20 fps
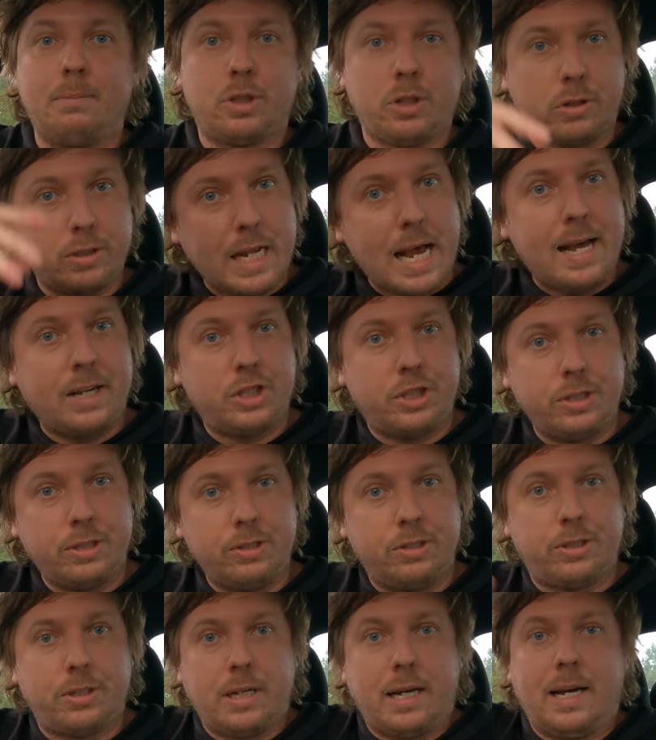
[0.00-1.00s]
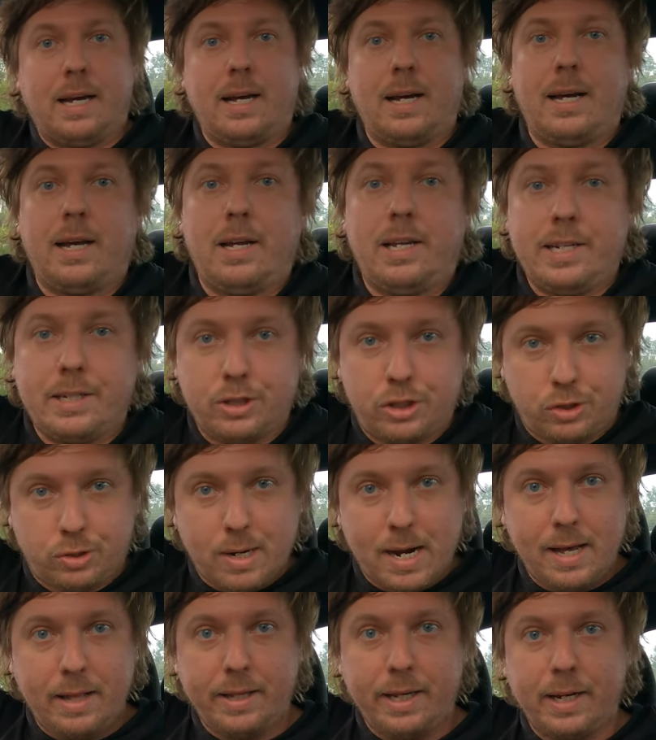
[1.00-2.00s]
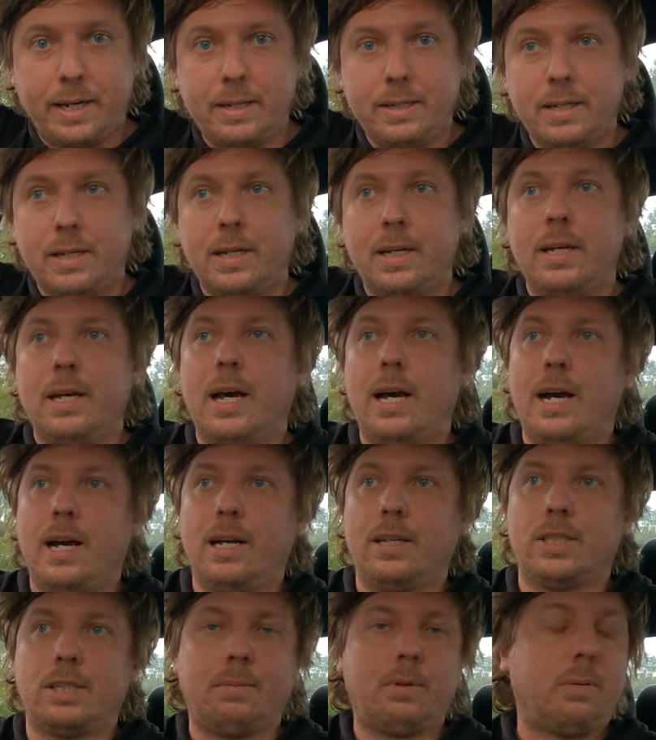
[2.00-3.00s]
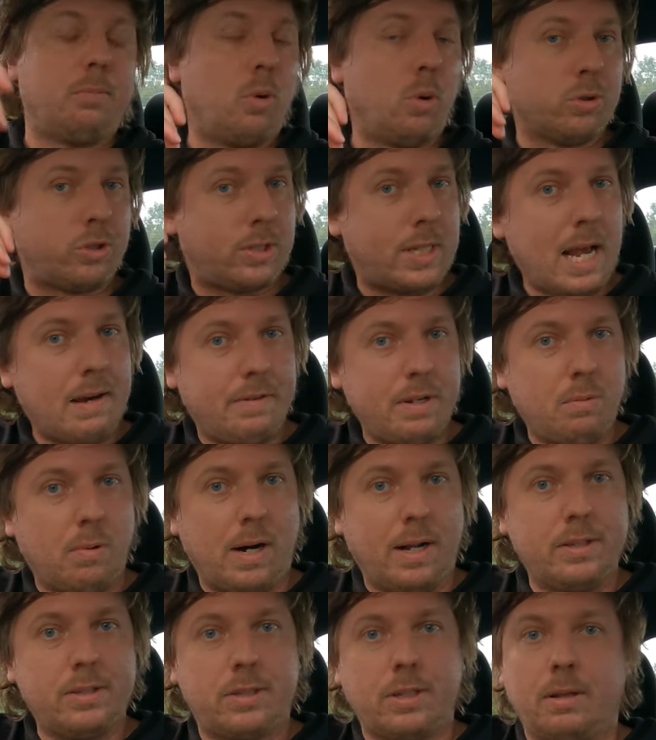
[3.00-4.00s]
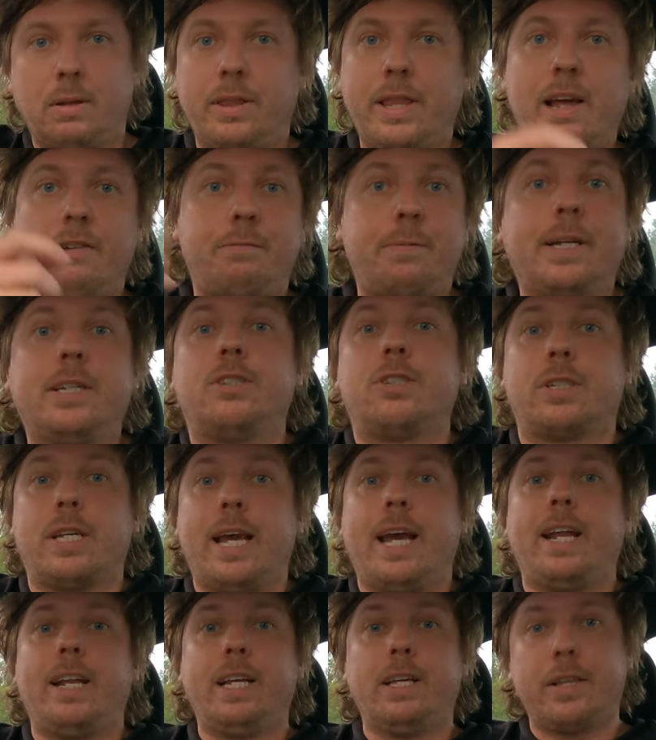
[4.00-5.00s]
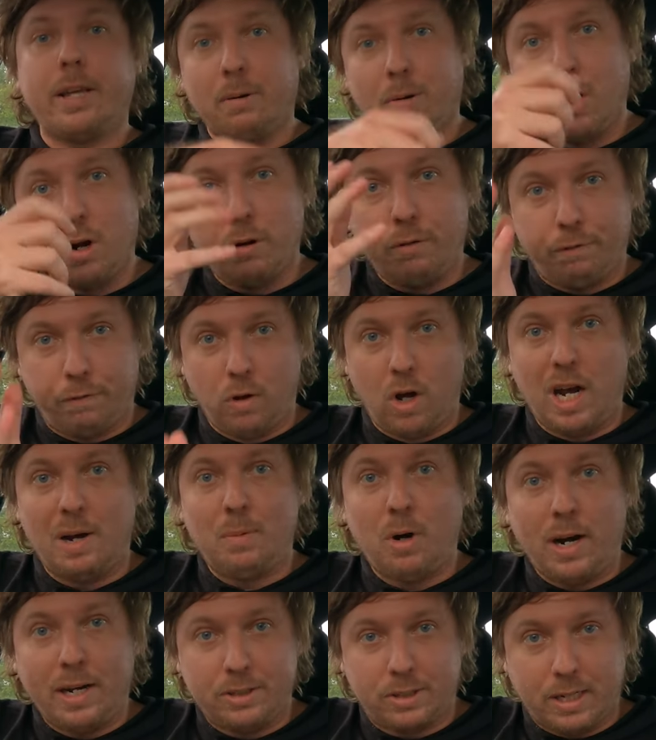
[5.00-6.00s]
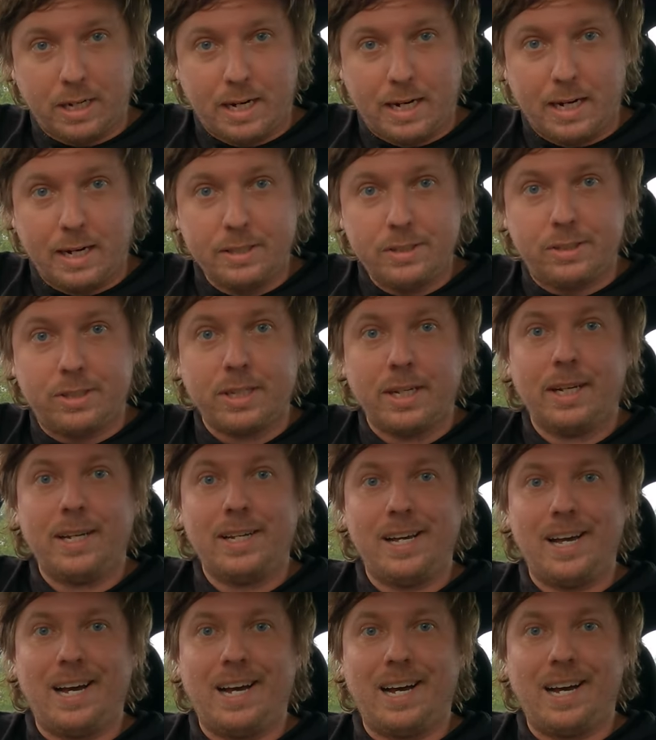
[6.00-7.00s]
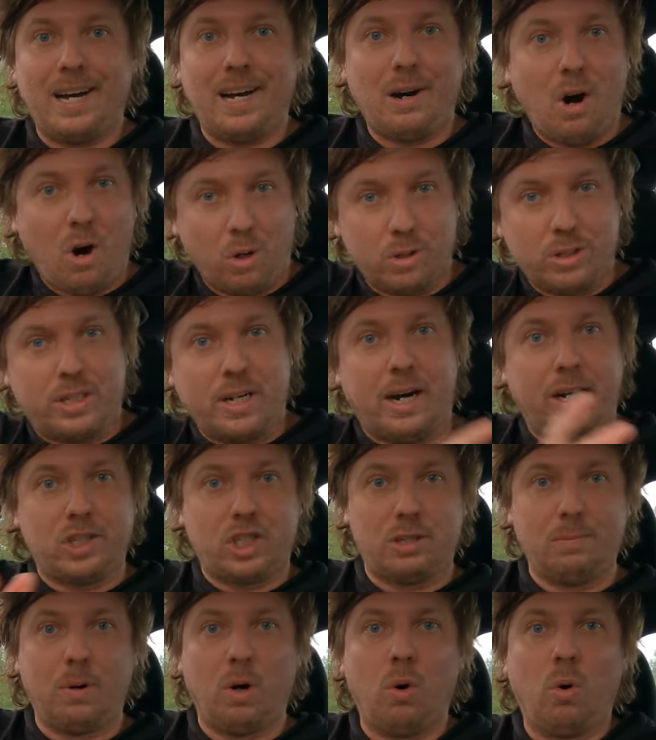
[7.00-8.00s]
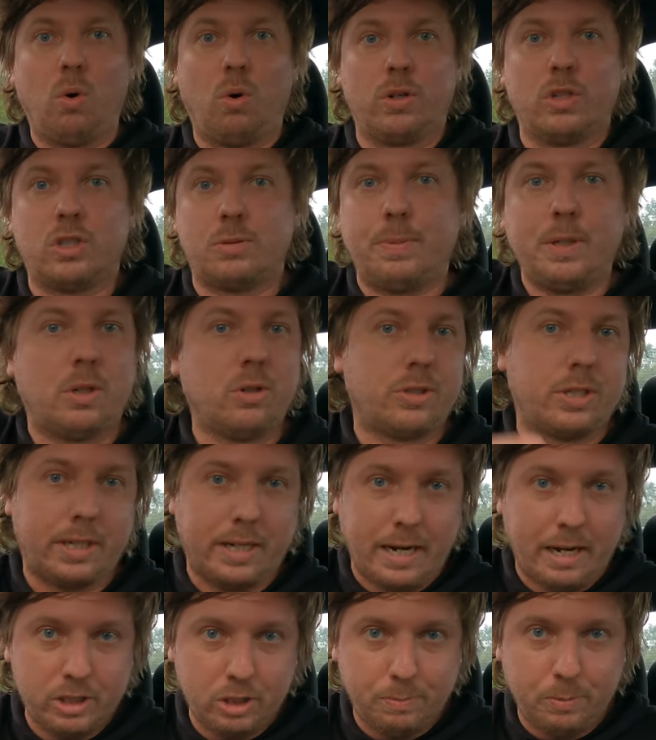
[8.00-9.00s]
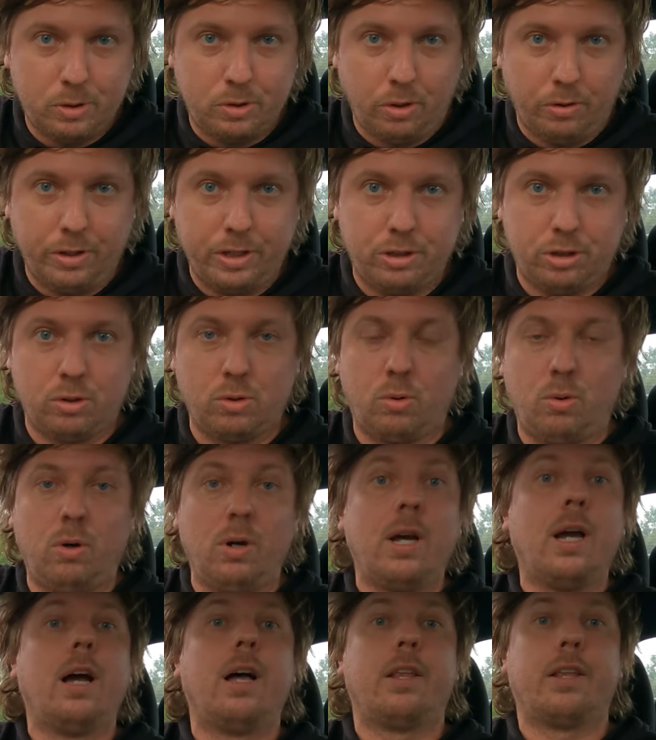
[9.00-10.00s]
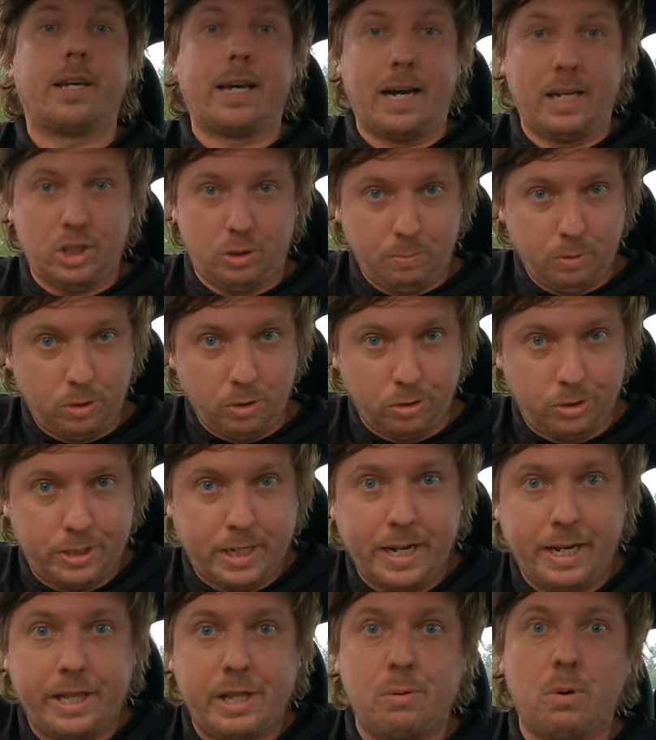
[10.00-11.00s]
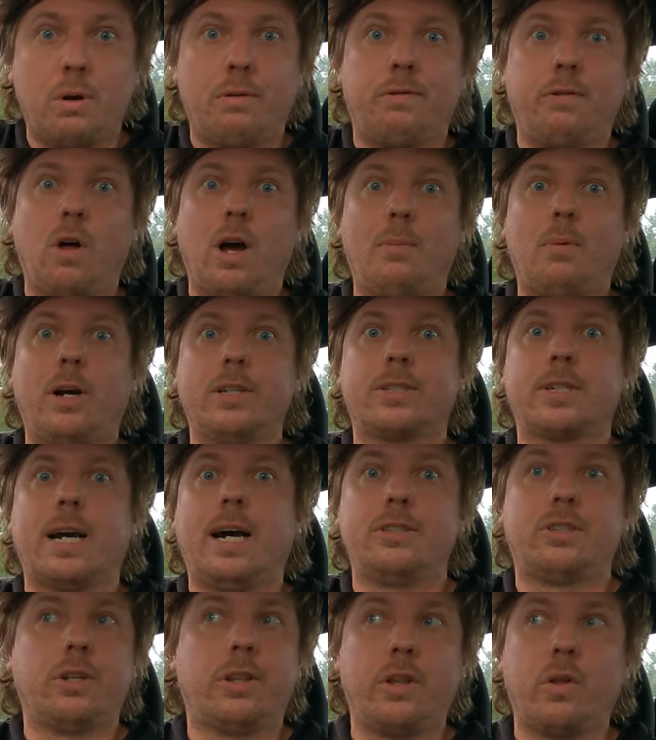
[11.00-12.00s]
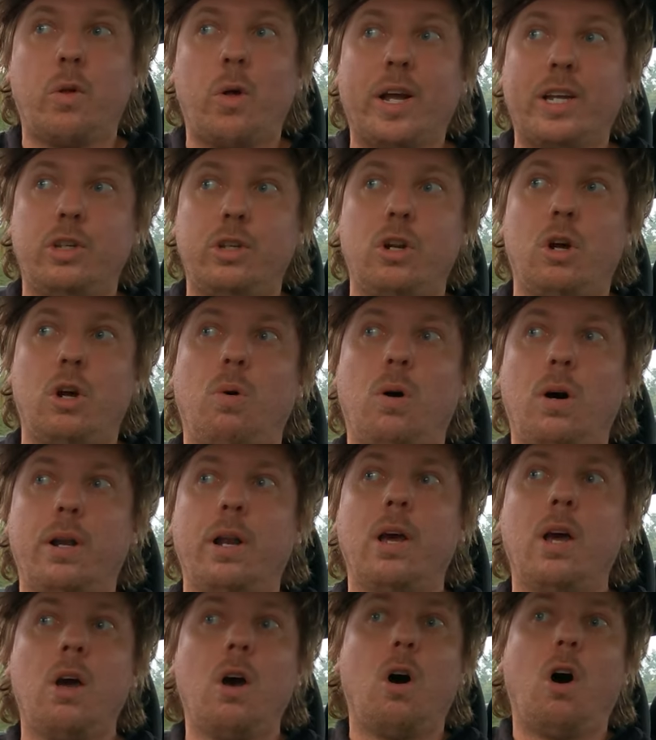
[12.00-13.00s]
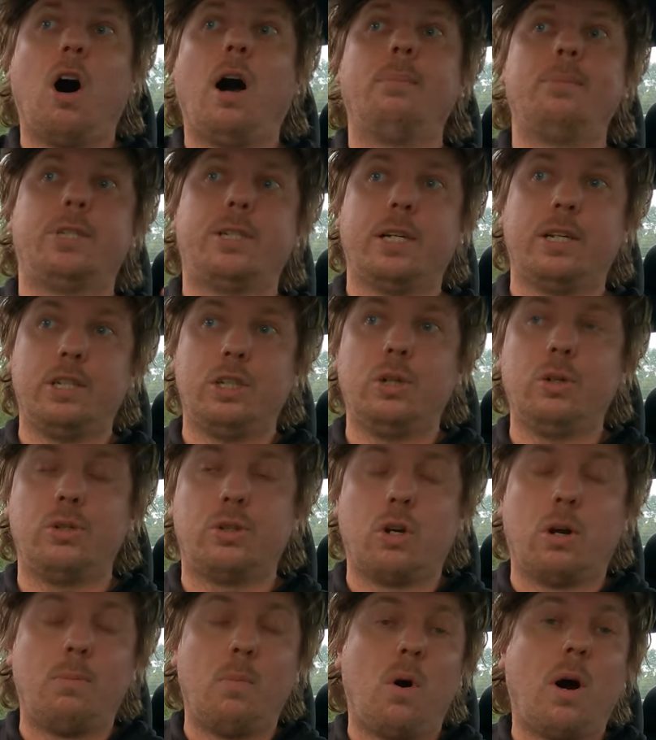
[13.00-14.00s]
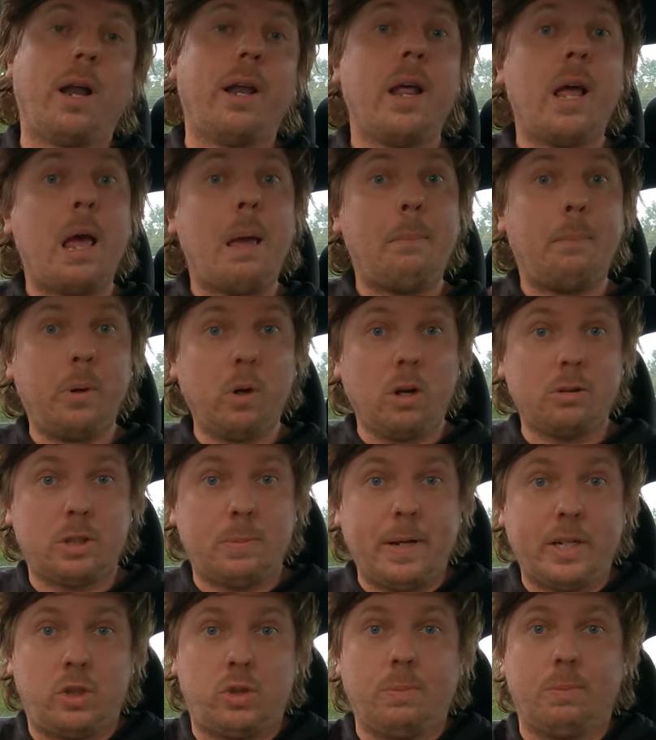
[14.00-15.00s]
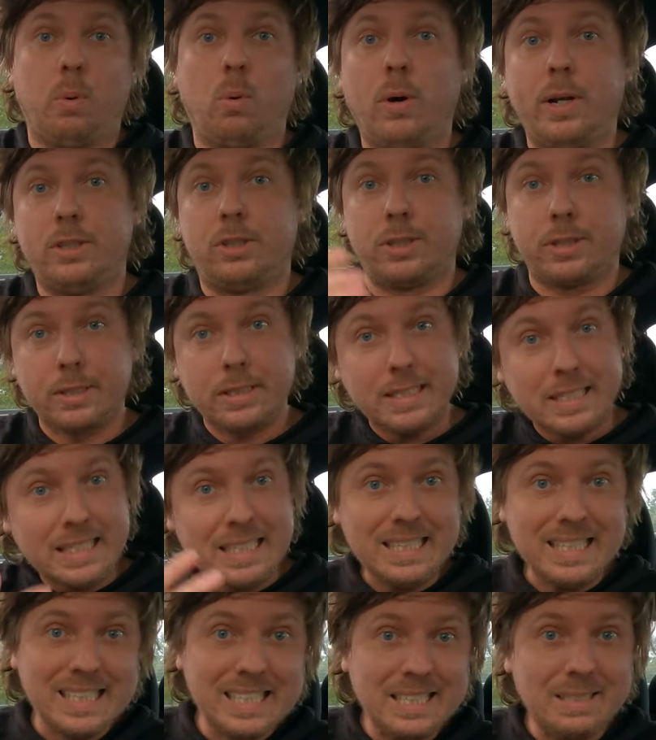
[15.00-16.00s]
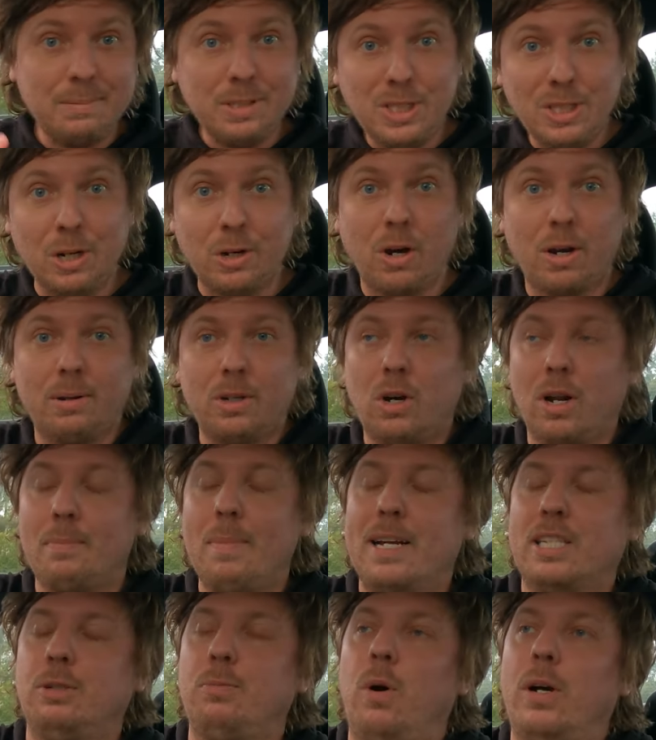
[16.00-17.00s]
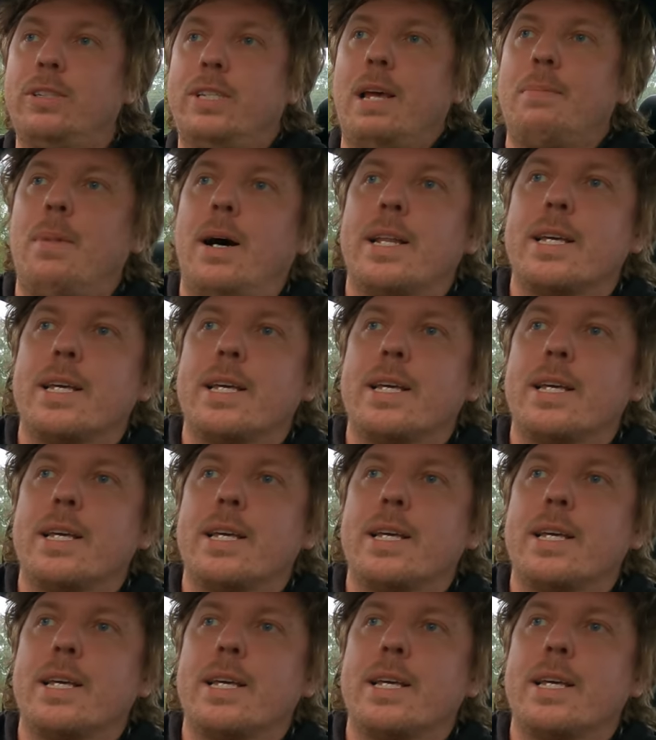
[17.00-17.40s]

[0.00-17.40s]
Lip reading: So Dashers in Australia, some of the more savvy ones, they've been scanning their own Flybuys cards on customer orders, because the customer's not in the store, the customer's not scanning their own Flybuys cards. So they're like, what, I'm just going to use it on mine, build up some extra points, you know, kind of maximize their